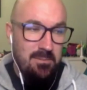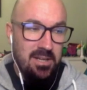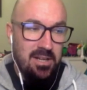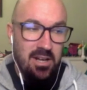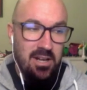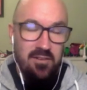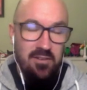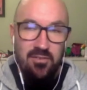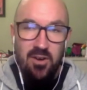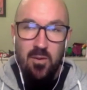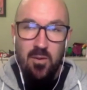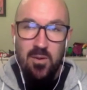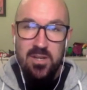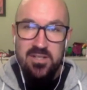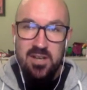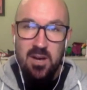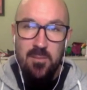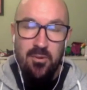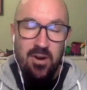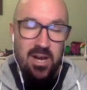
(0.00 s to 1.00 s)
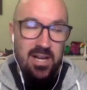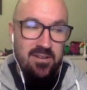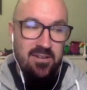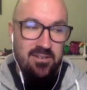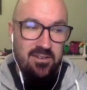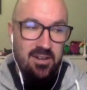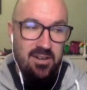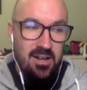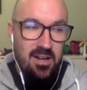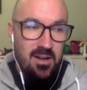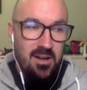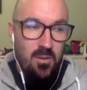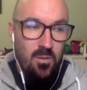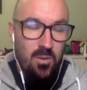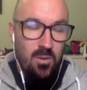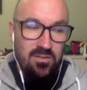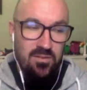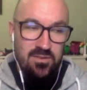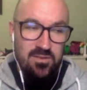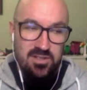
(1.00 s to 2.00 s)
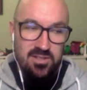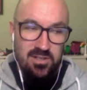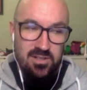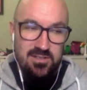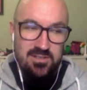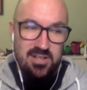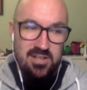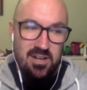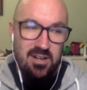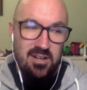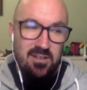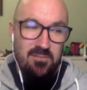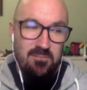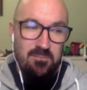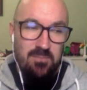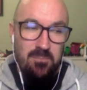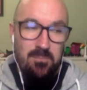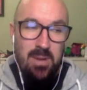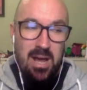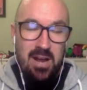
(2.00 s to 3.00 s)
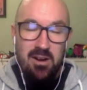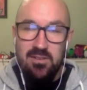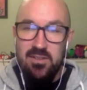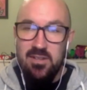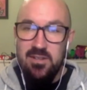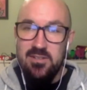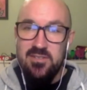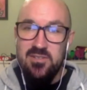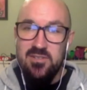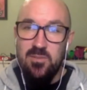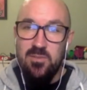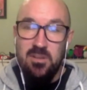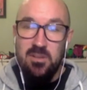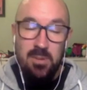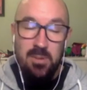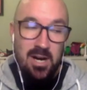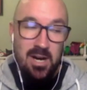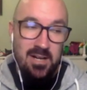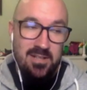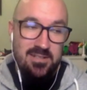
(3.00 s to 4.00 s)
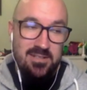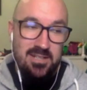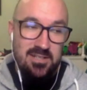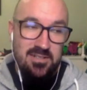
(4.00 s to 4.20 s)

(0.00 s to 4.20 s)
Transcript: They kind of always operate with results that are better than the sum of their parts.